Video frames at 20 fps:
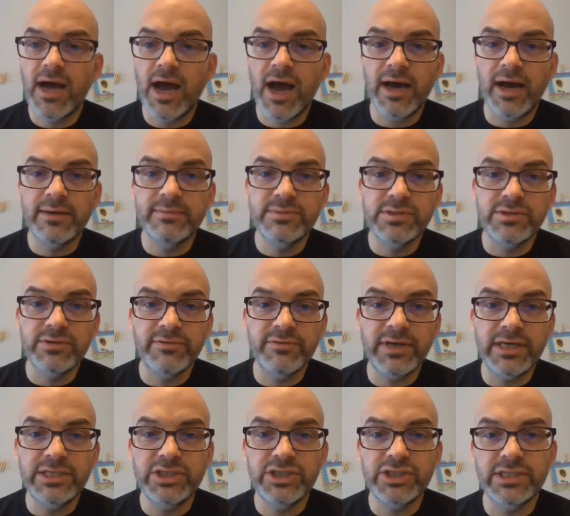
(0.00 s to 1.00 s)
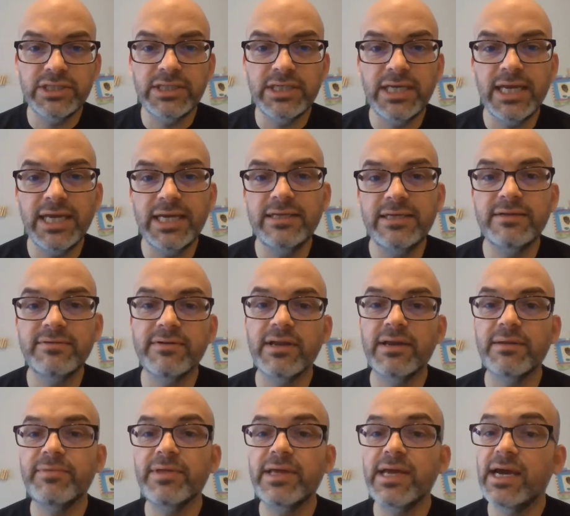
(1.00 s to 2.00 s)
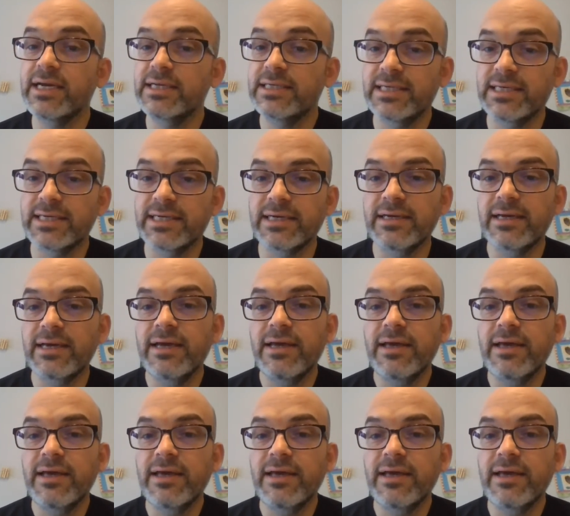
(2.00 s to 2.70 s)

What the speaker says: observation he developed the idea